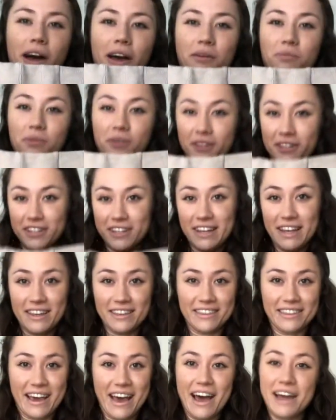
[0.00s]
appreciate
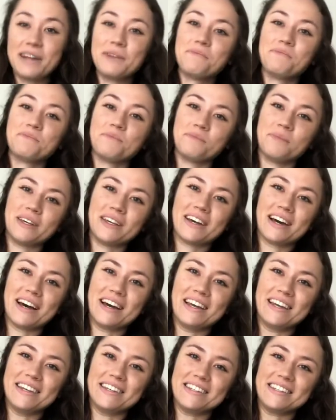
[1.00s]
that
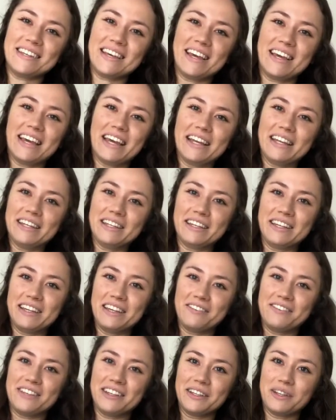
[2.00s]
because it
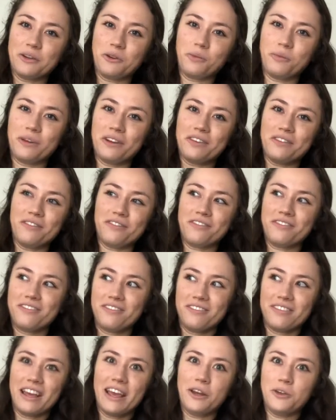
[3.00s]
gives a little bit of
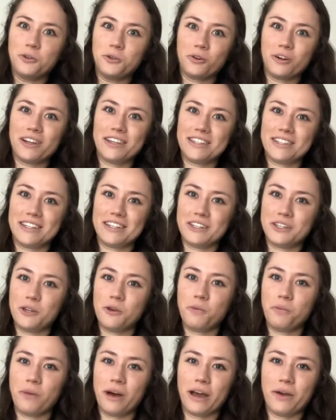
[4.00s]
interest
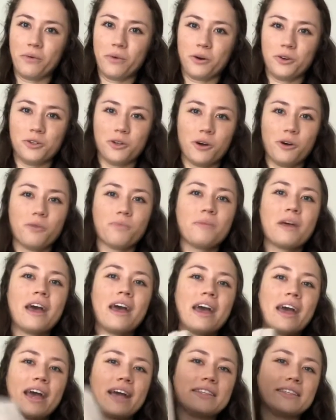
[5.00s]
to my wardrobe.
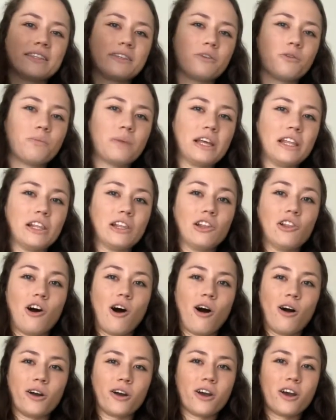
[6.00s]
It's a little bit
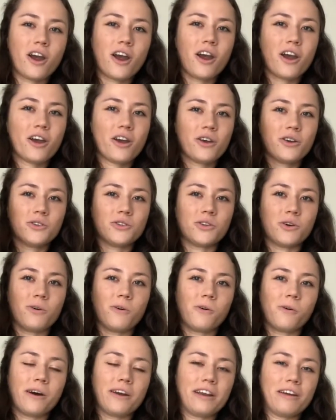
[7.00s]
longer,
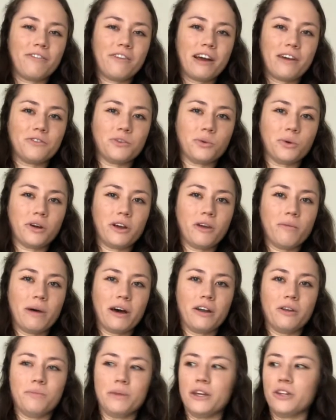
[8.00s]
so I never have to worry about
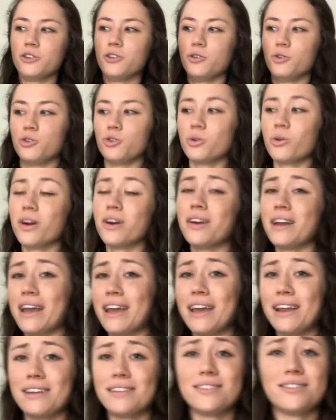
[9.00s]
it being too short,
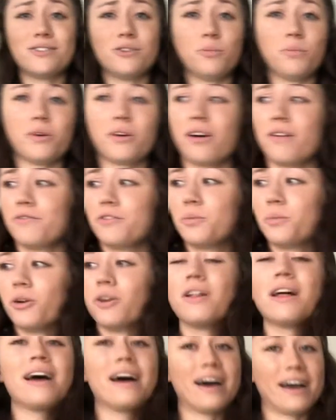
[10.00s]
and it's super comfortable.
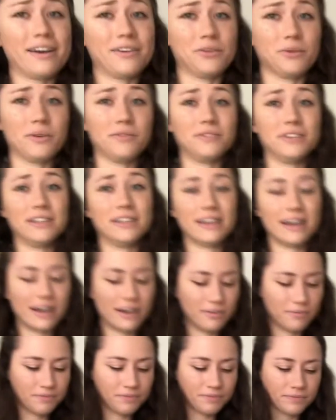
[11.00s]
I thrifted
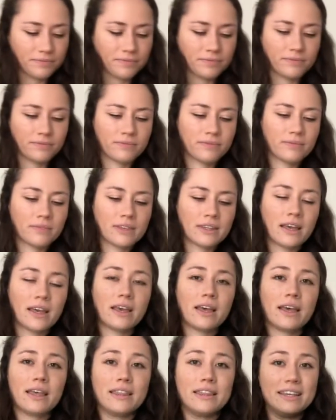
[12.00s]
that.
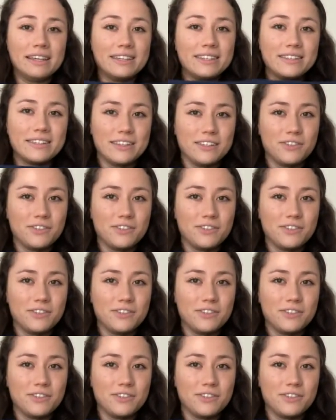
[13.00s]
This is